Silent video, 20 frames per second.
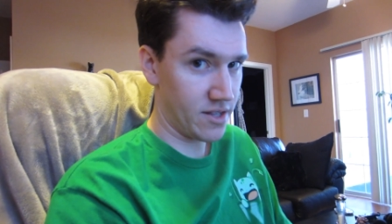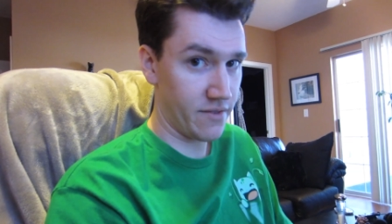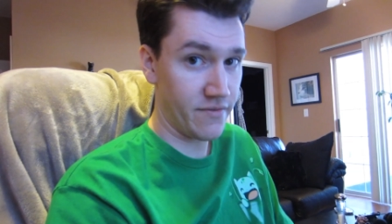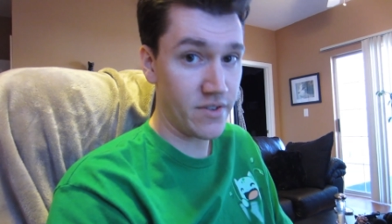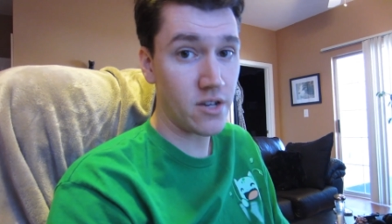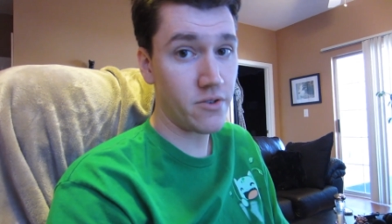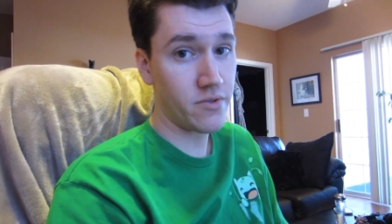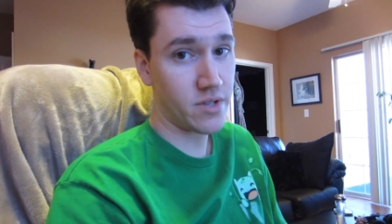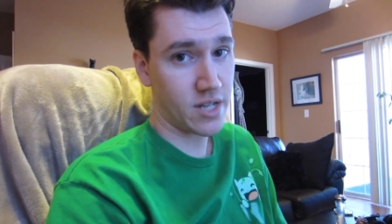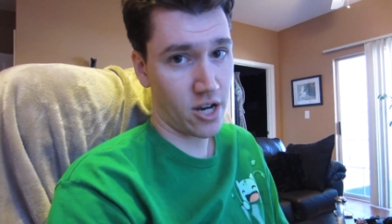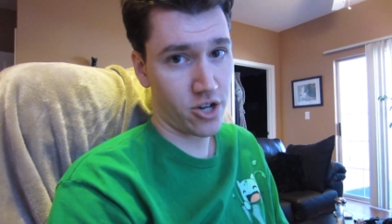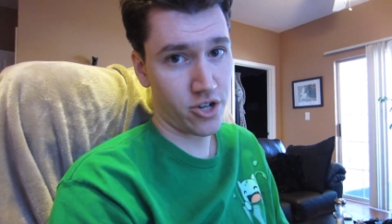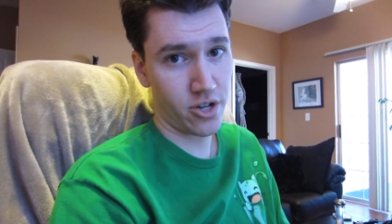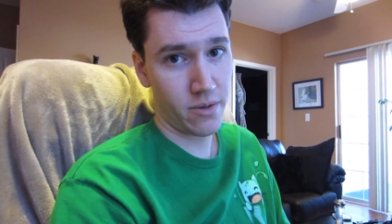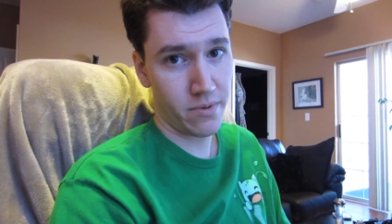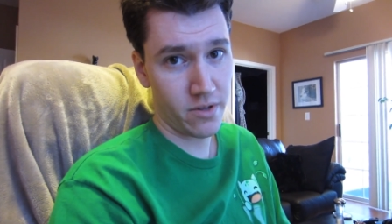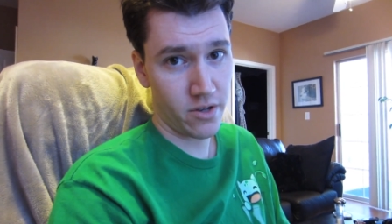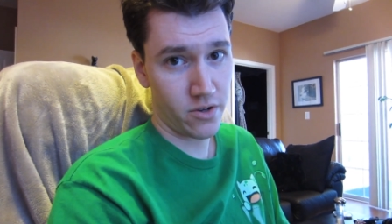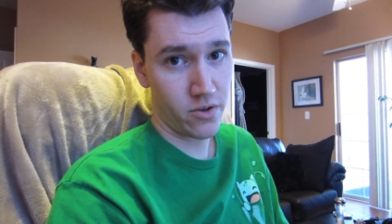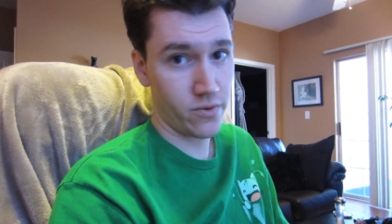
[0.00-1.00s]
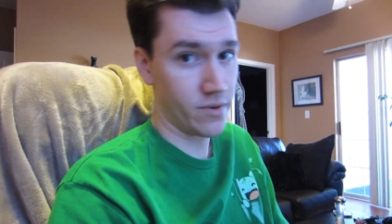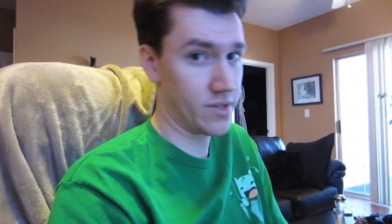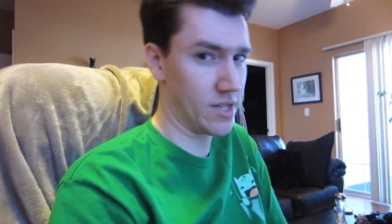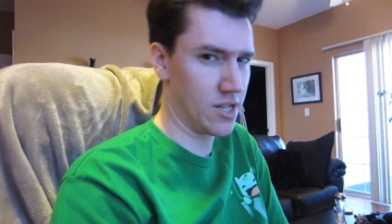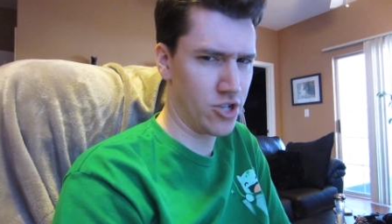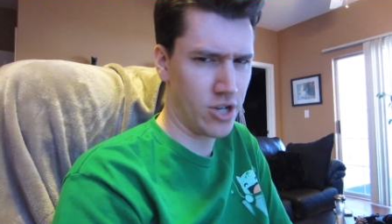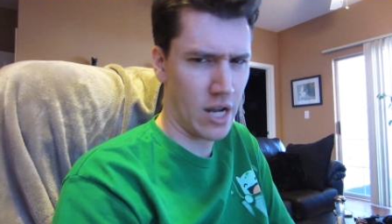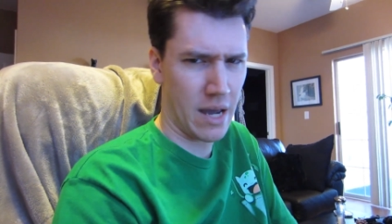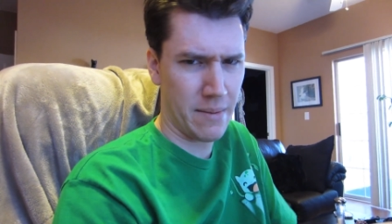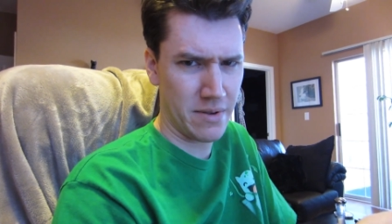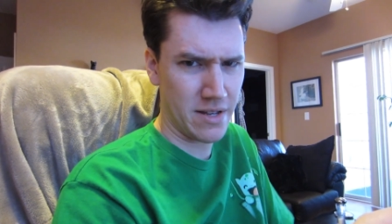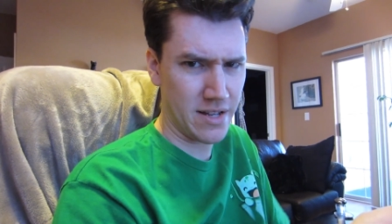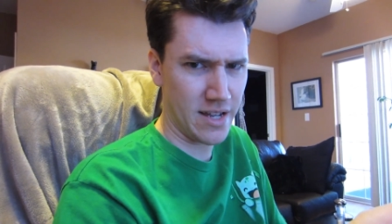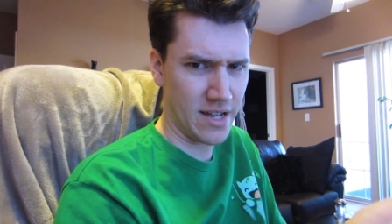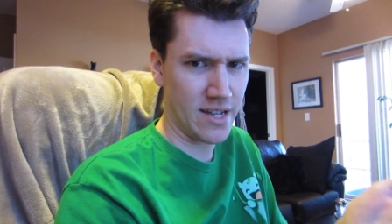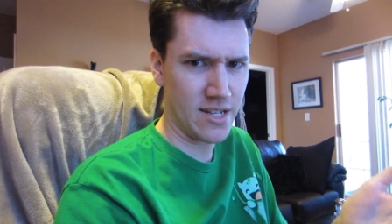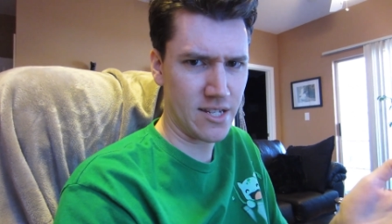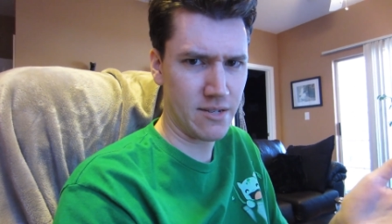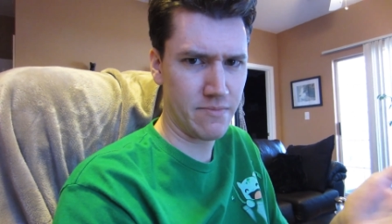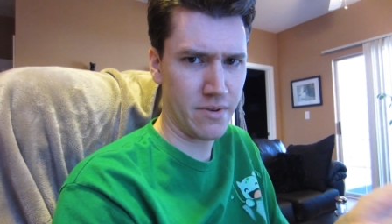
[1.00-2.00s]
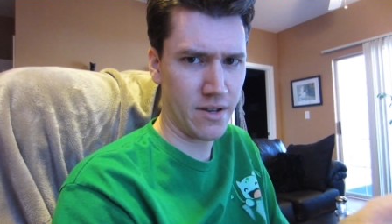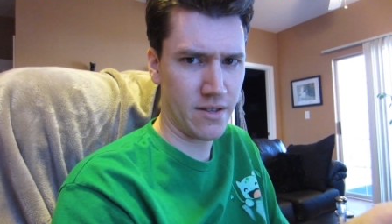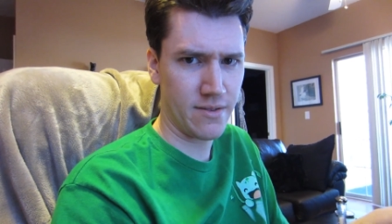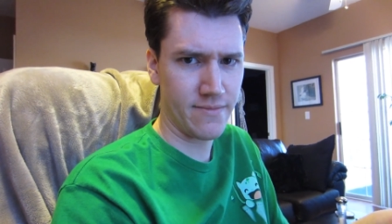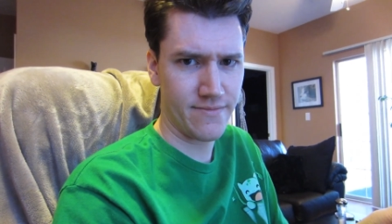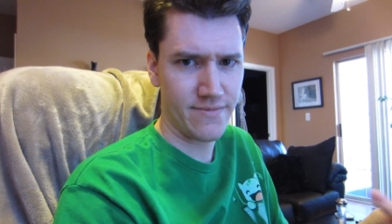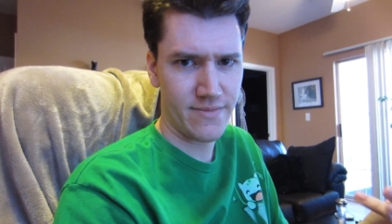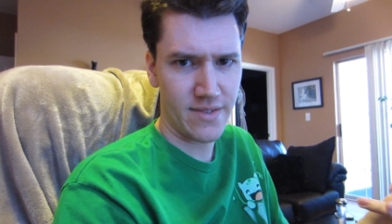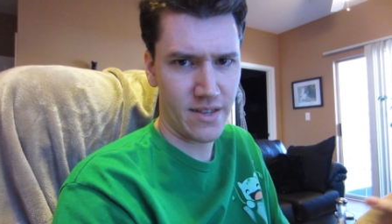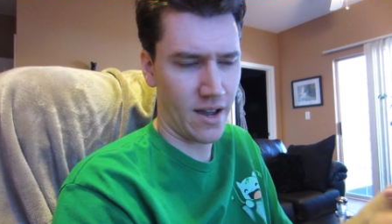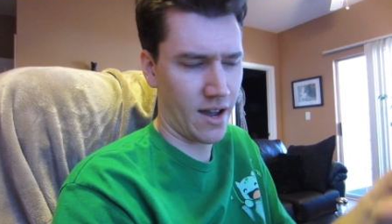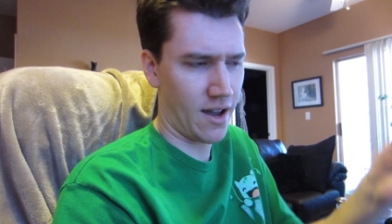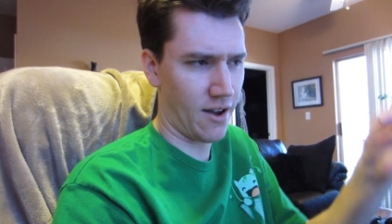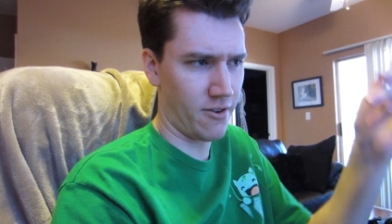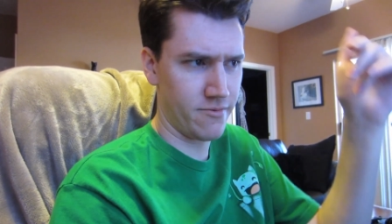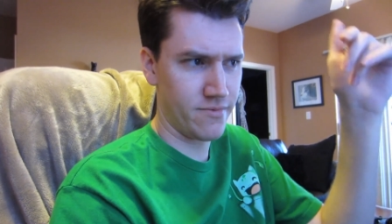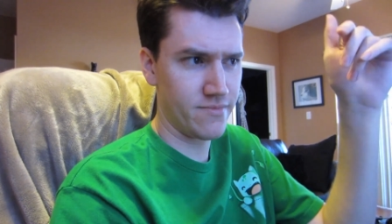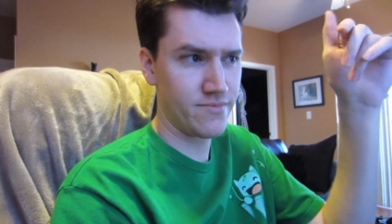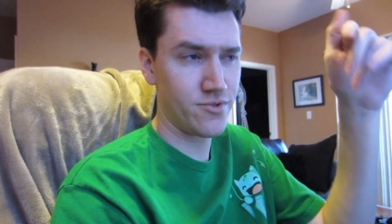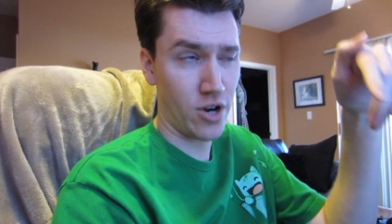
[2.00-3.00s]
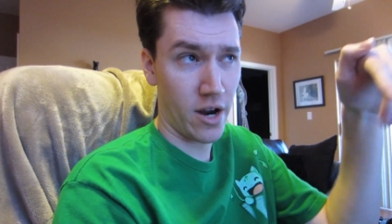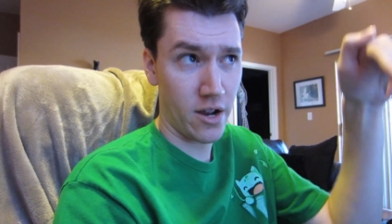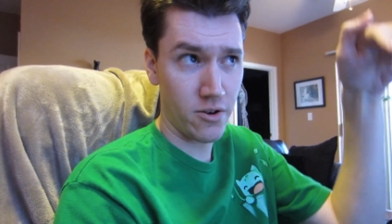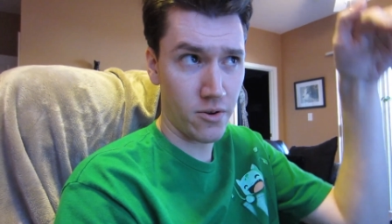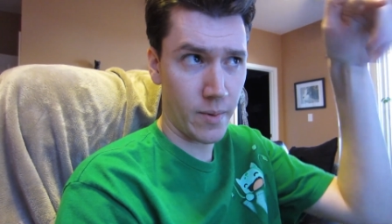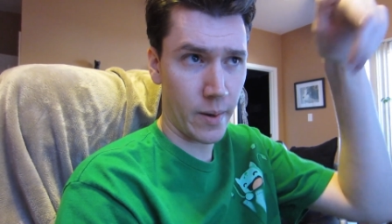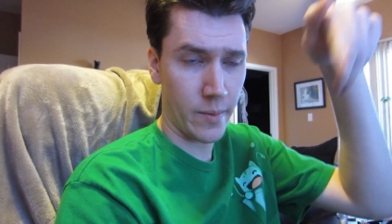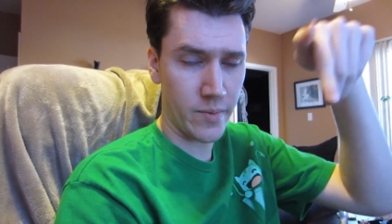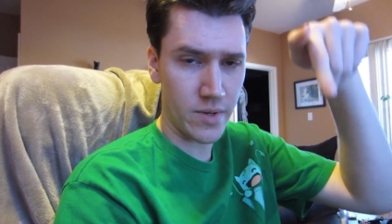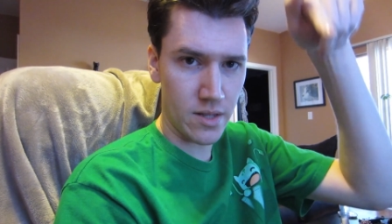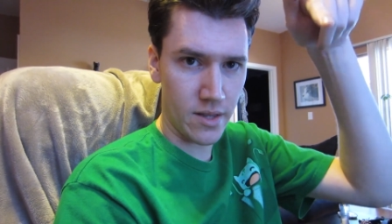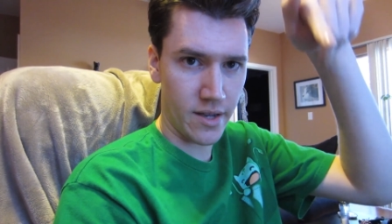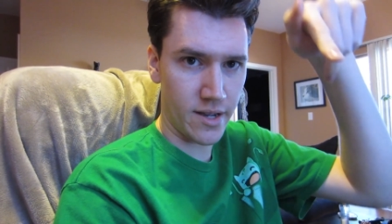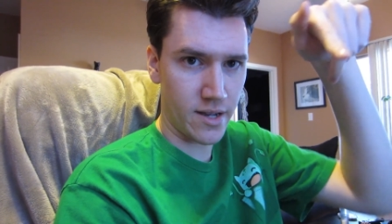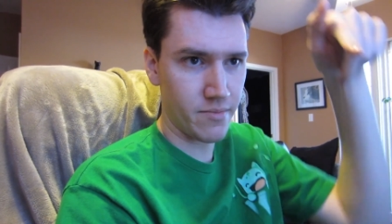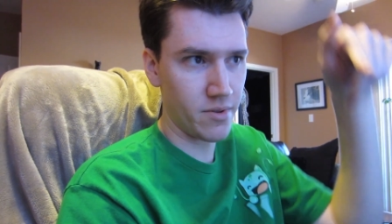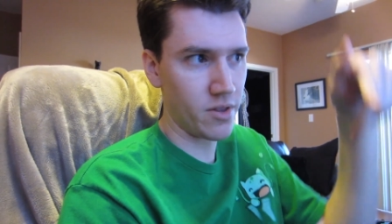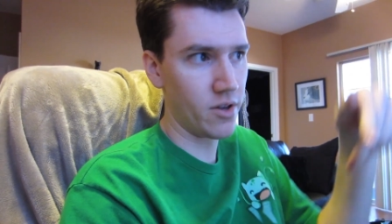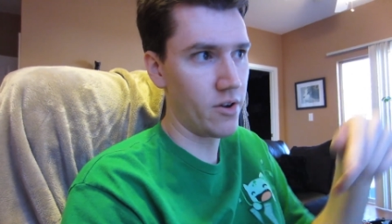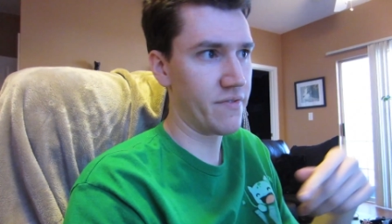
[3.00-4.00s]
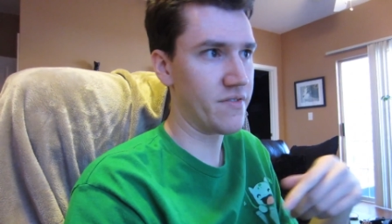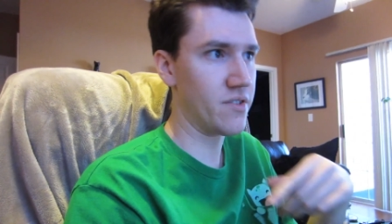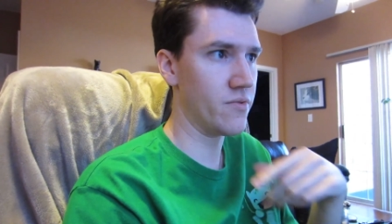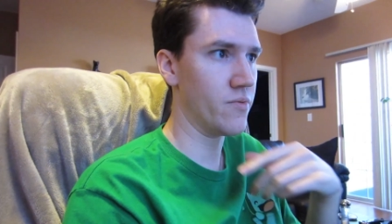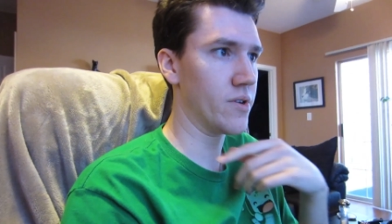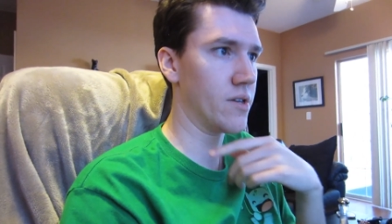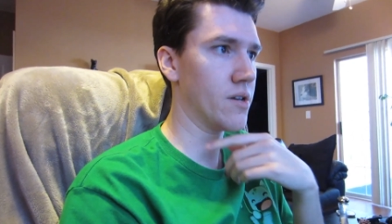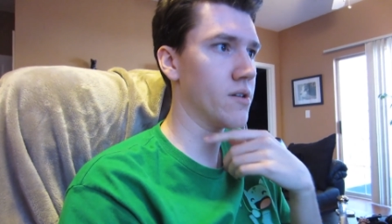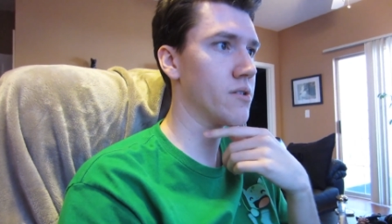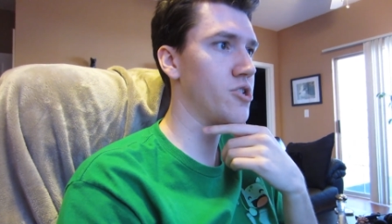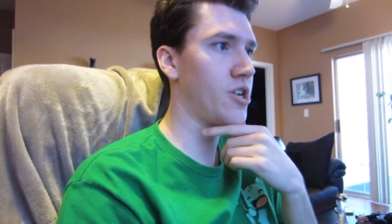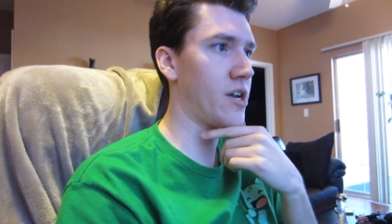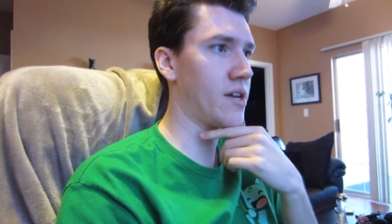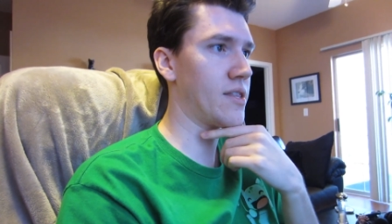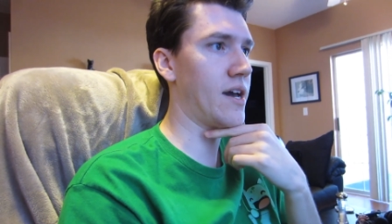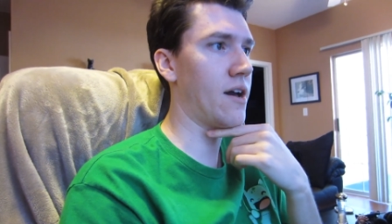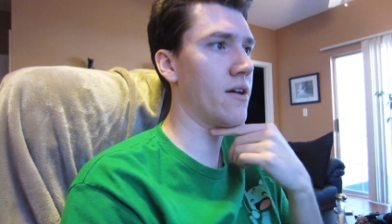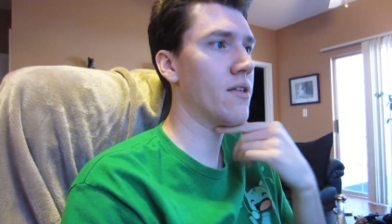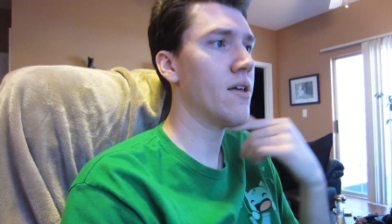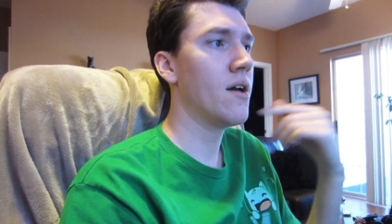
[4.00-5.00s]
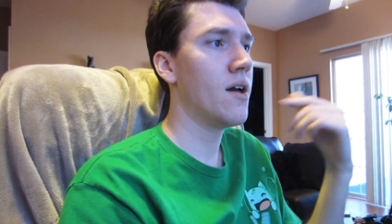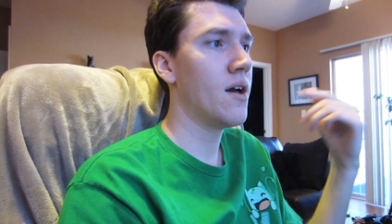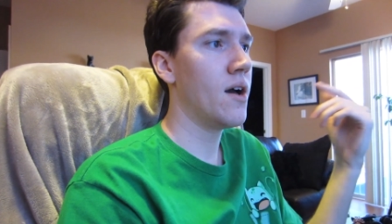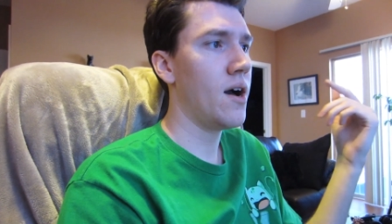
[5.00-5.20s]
The video is actually pretty cool. It's in Japanese, but I'll try and remember to link it below if you want to check it out.